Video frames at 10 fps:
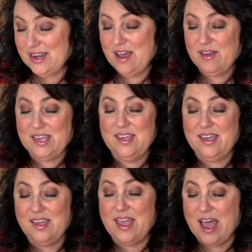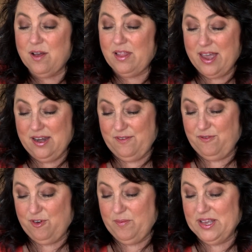Now, he outlined it
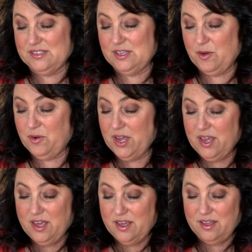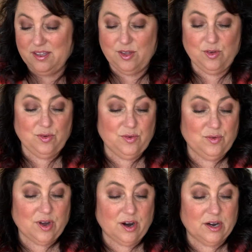for me. So,
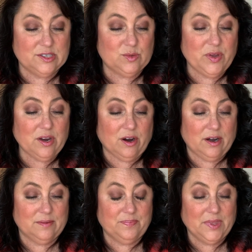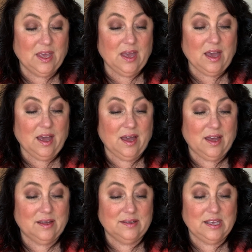you are a sweetheart.
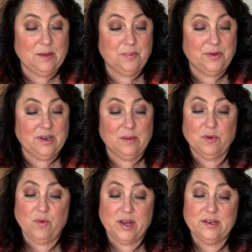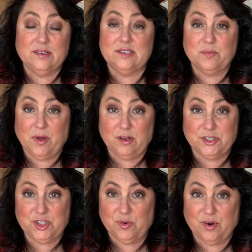He put number one, a small
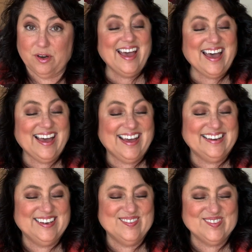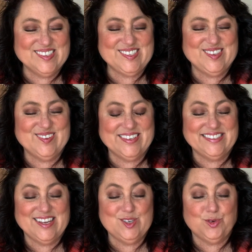shore. Number two
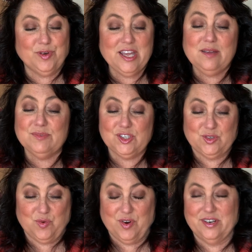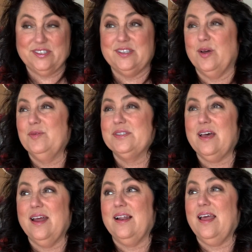is a dream shore. So it was
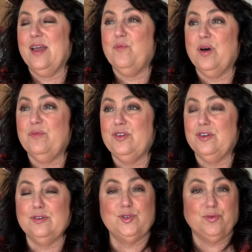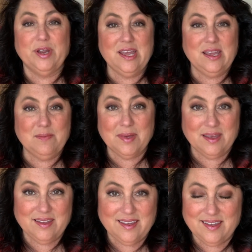kind of like, what would your dream
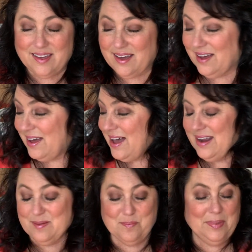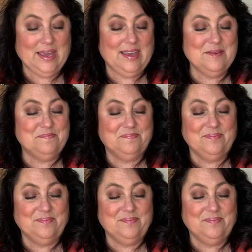item be?